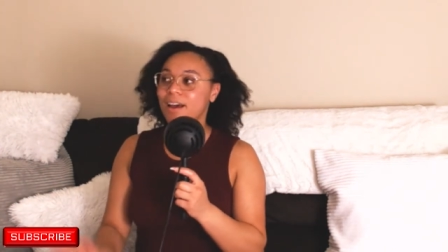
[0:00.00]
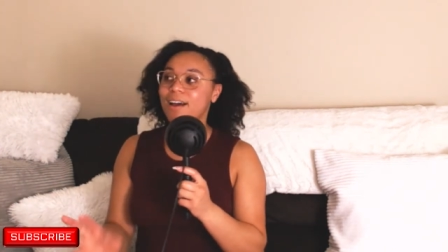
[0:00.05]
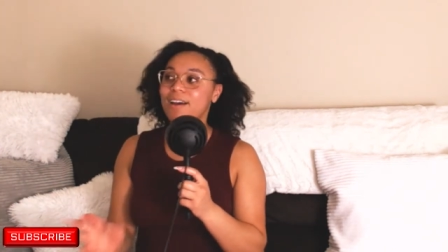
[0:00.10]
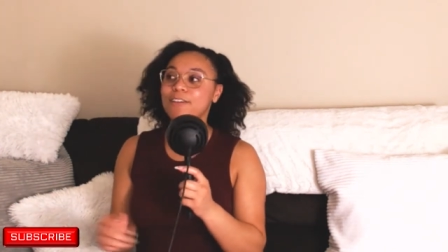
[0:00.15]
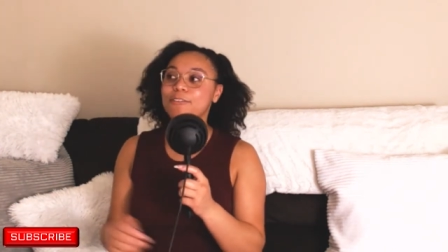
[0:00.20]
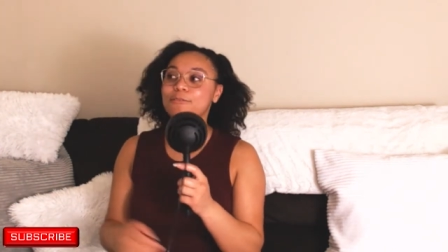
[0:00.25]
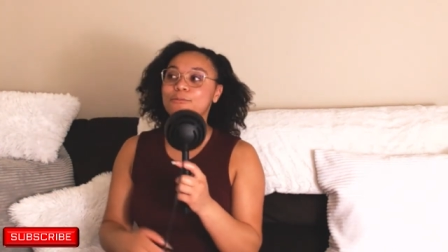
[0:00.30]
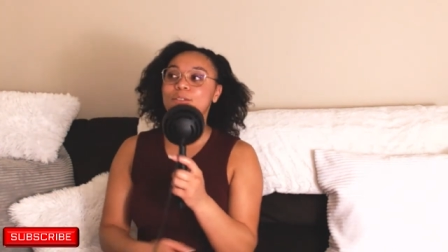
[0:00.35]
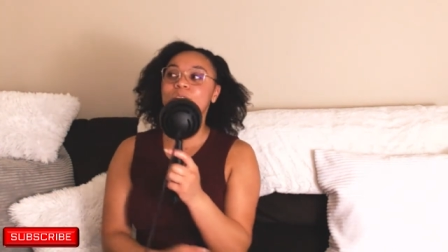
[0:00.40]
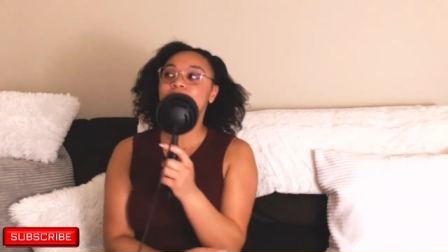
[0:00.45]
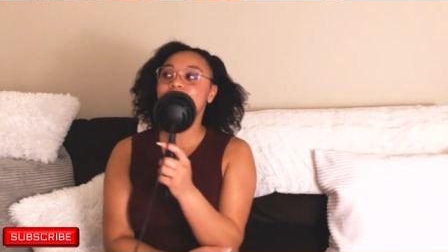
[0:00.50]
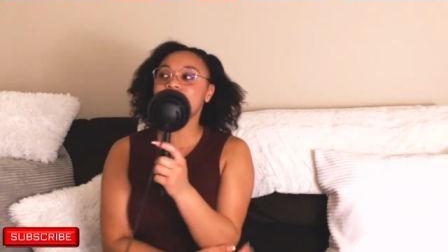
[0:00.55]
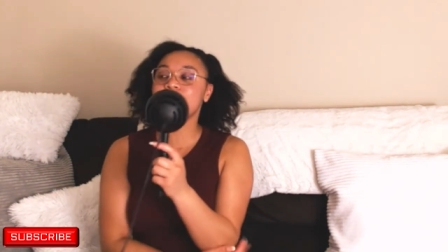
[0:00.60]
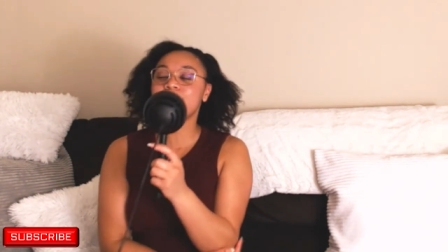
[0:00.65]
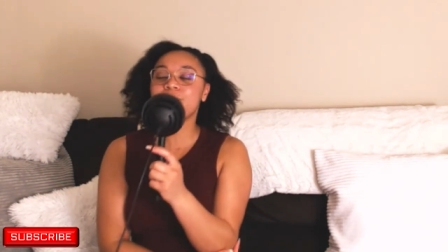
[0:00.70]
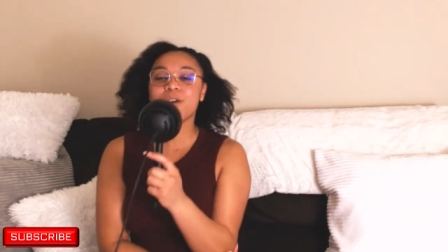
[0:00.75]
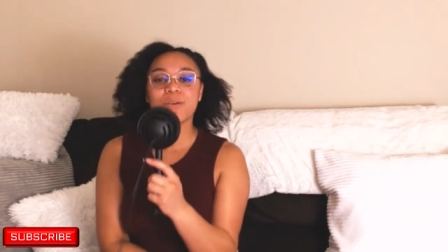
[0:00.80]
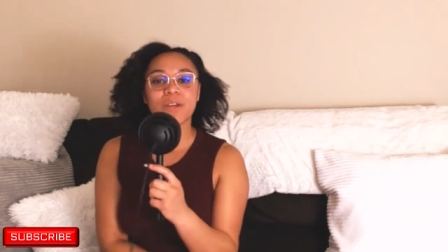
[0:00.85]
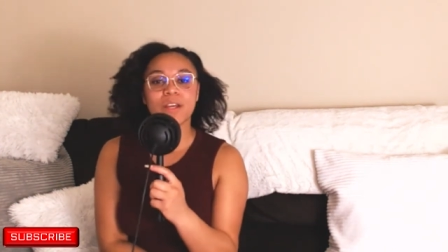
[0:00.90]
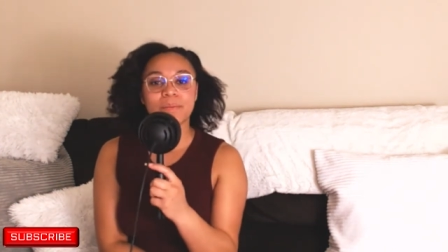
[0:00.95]
So it's
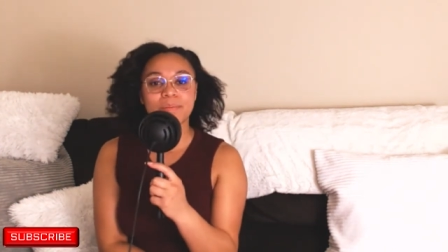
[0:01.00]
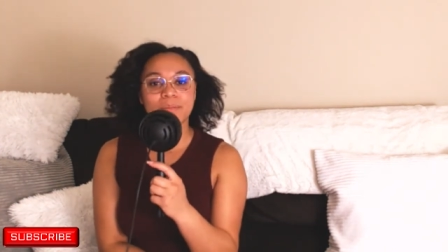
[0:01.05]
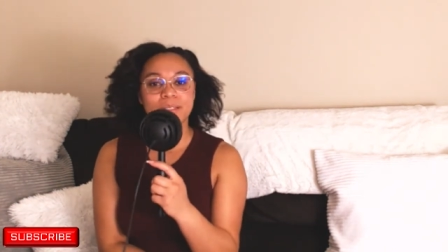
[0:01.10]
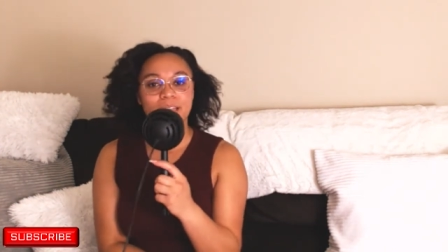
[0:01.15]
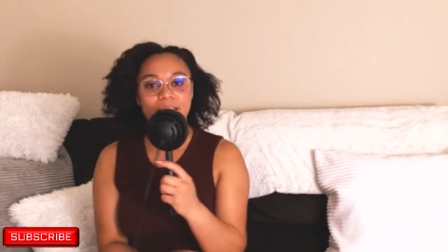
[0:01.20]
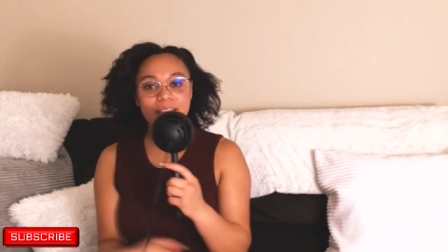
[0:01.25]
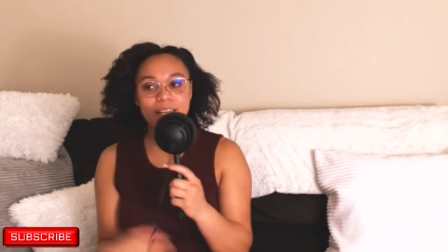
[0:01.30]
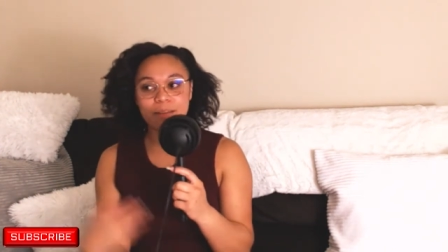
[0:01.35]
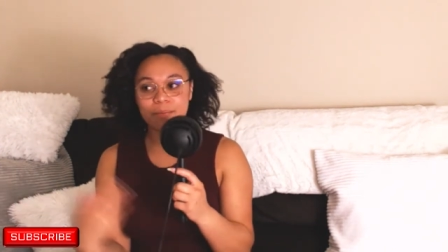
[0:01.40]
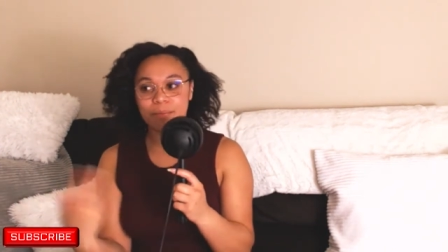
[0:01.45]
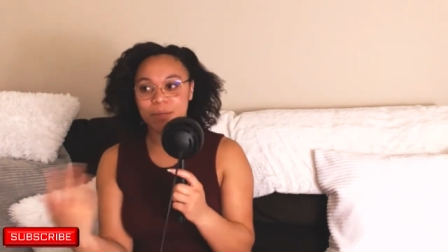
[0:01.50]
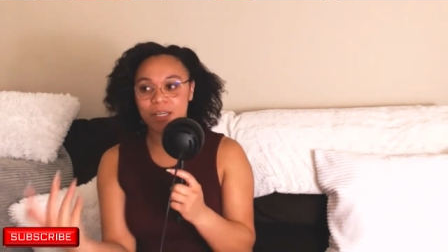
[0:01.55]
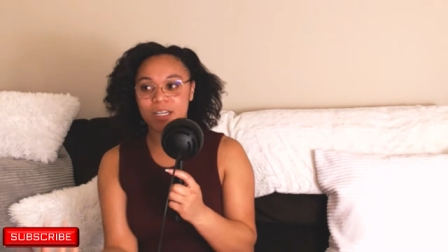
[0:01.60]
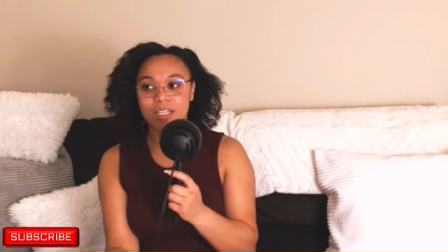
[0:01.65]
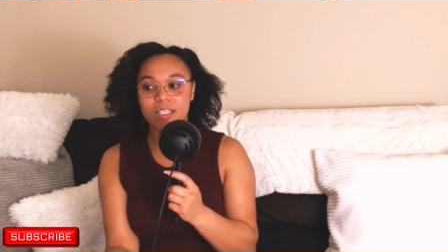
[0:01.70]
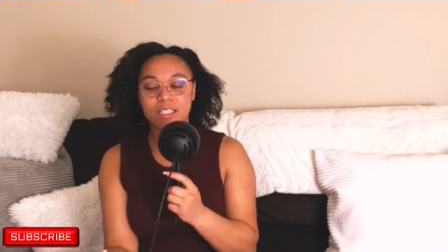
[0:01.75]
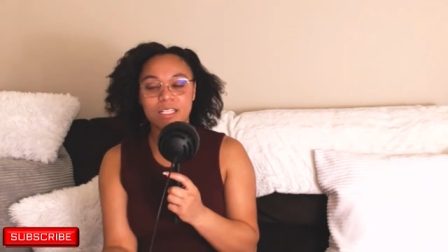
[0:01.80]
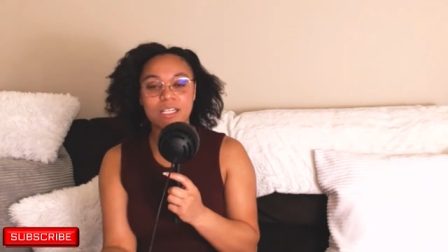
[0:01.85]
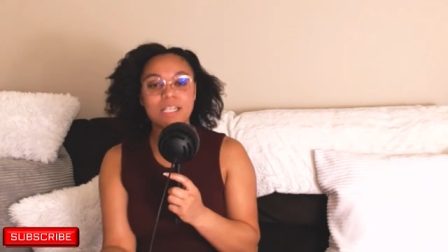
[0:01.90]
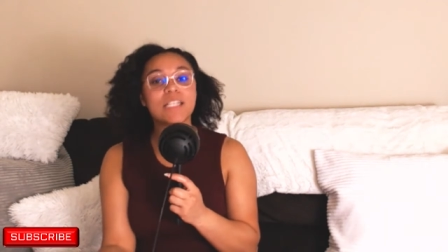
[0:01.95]
very upsetting
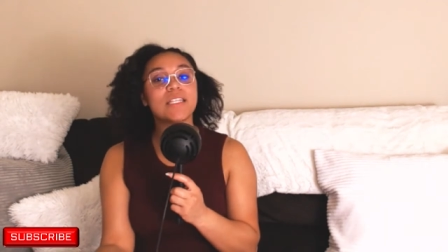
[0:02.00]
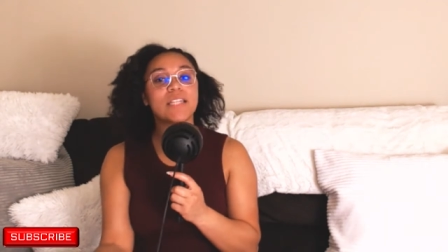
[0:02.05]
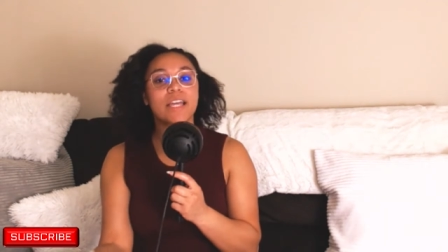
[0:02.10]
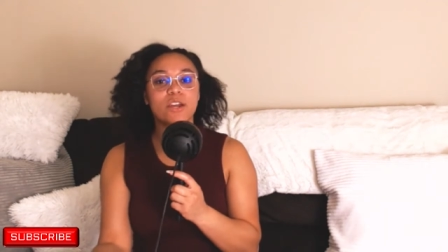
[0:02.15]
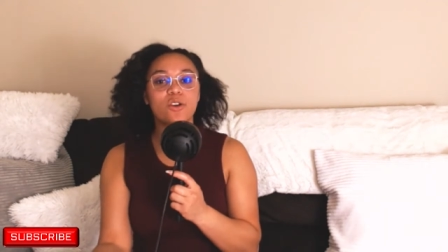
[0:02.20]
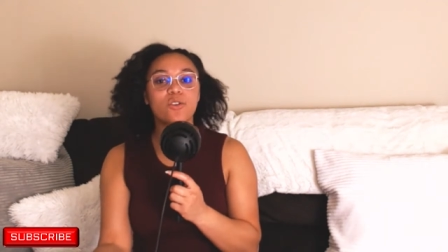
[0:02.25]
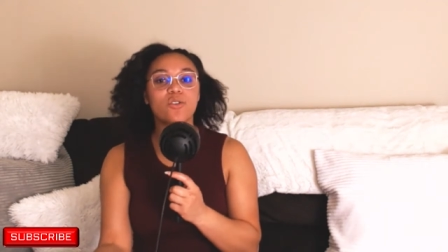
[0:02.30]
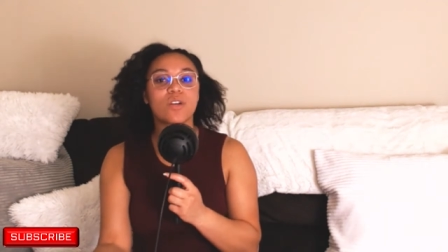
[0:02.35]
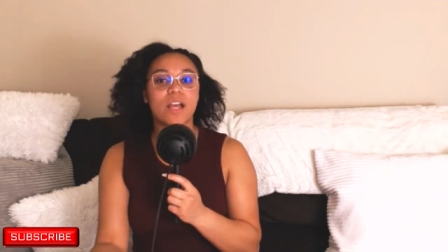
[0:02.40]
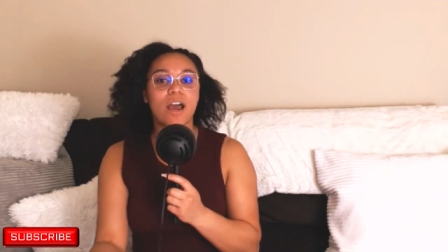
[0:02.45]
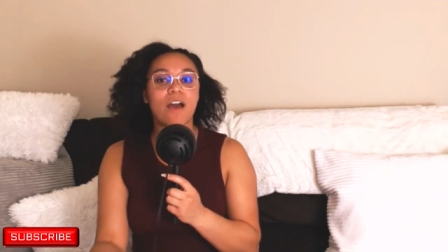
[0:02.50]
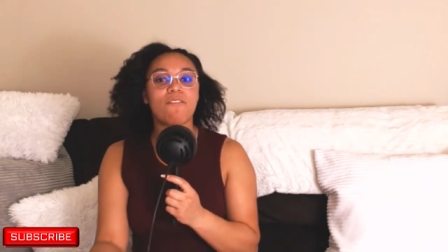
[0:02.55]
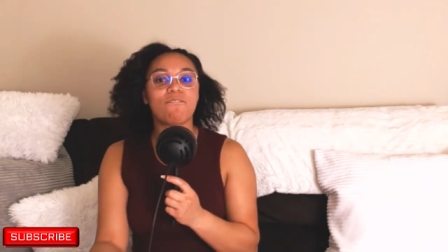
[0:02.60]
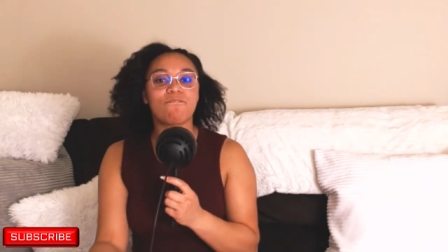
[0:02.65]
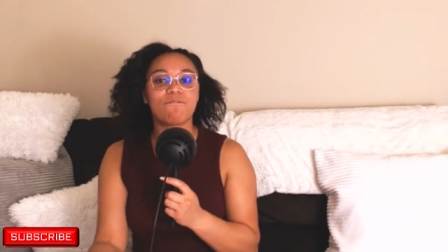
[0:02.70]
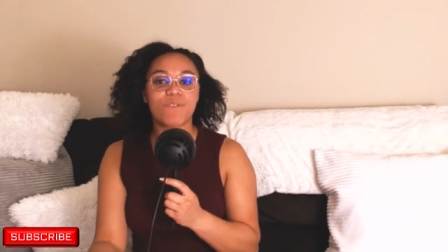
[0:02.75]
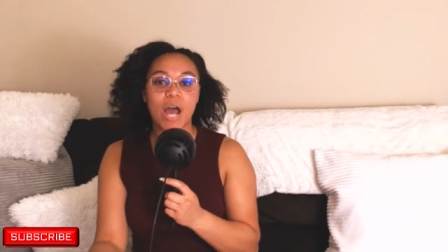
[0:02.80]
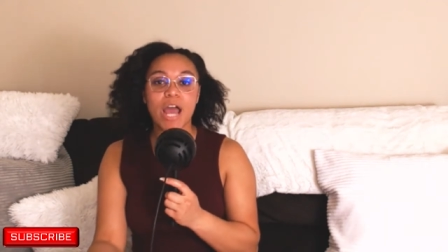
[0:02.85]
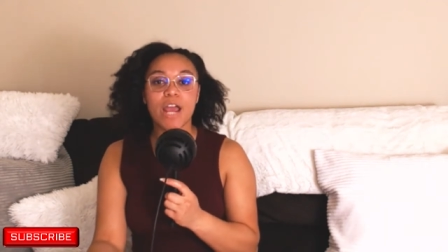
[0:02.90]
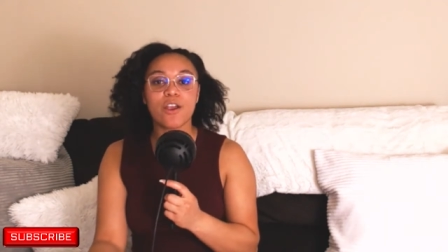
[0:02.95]
because he later
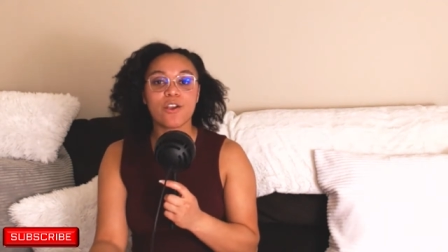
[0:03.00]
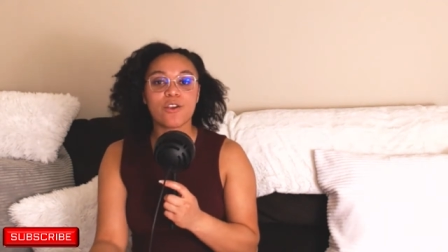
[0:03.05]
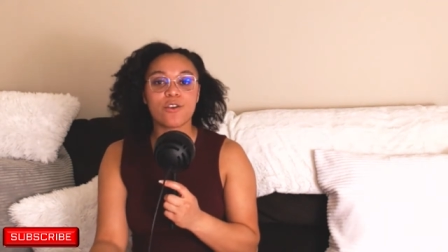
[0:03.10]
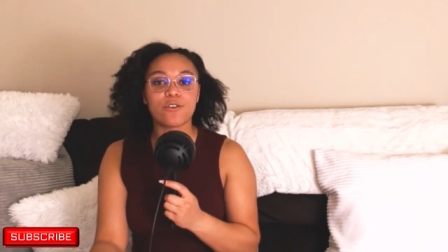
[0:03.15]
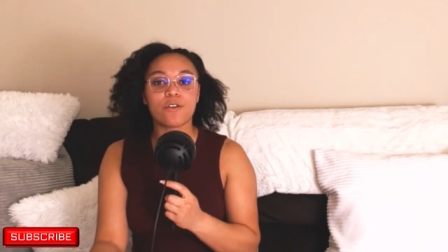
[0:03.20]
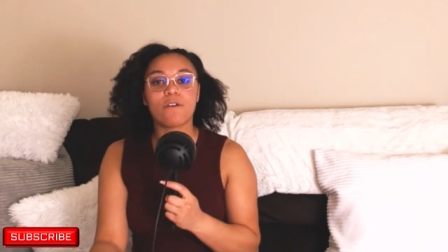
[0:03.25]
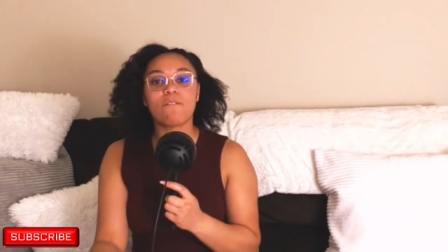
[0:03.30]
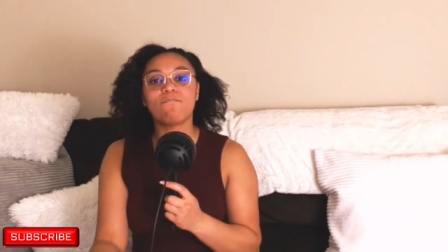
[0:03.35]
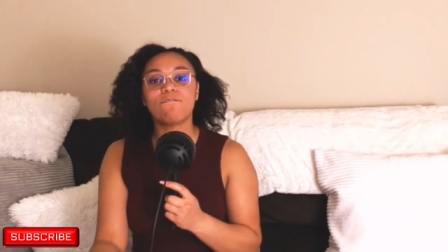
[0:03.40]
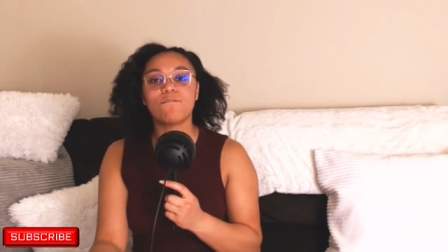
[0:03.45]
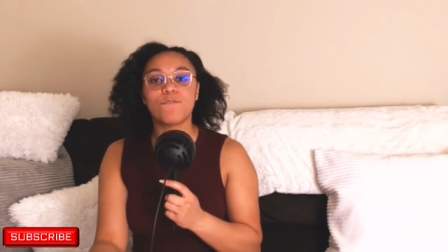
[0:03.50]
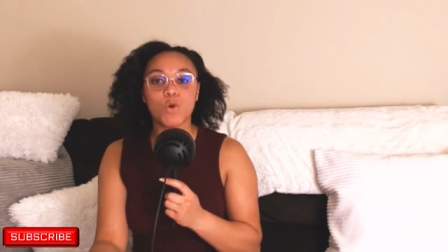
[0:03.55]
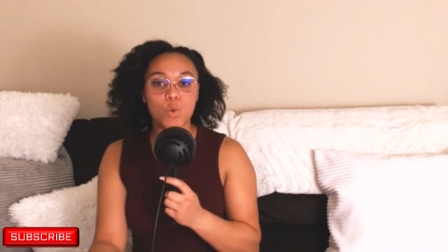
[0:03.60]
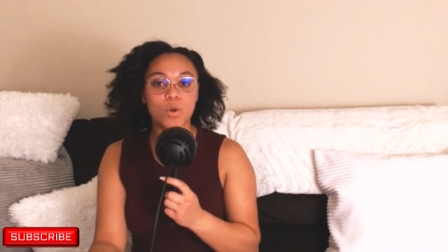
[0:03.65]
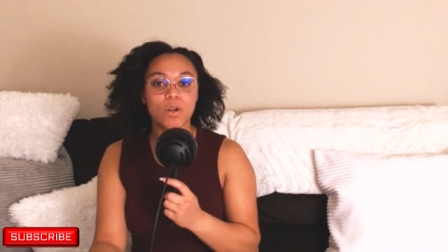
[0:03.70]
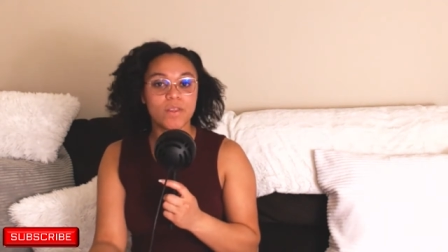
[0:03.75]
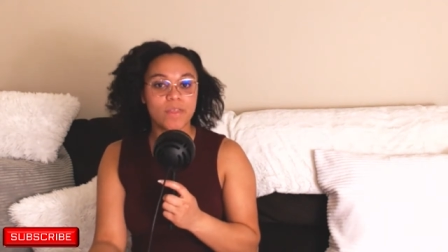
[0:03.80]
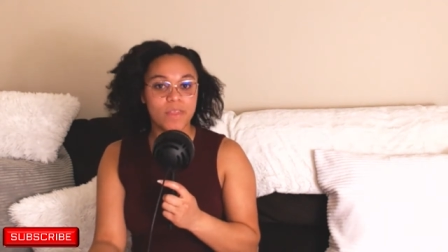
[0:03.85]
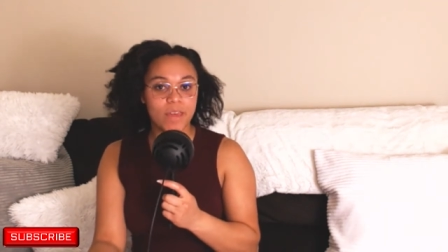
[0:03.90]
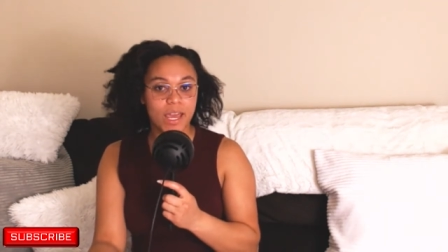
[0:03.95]
got fired
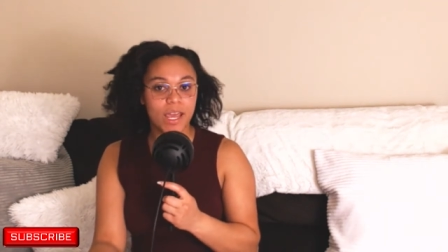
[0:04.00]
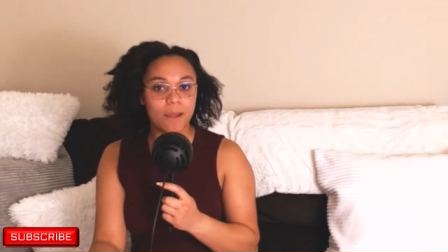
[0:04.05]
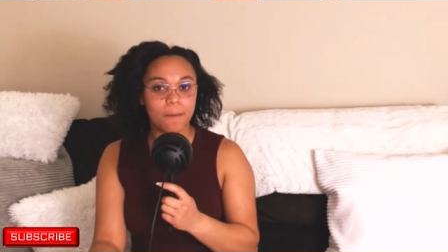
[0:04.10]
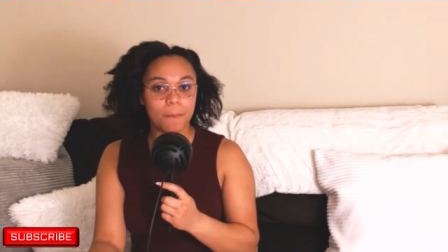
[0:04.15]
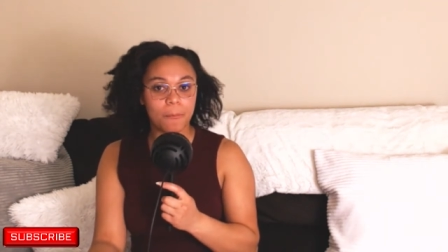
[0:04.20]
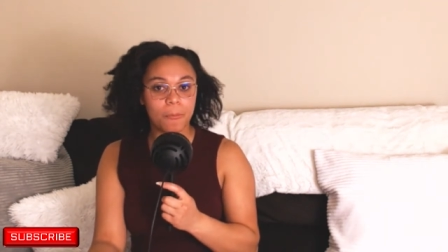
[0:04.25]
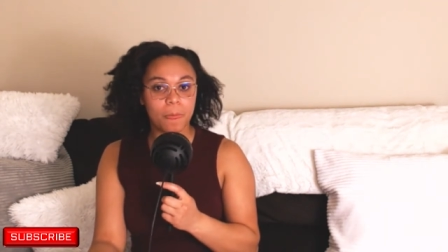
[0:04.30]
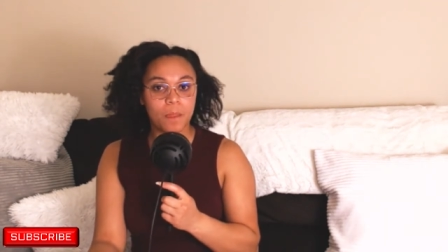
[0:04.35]
for that.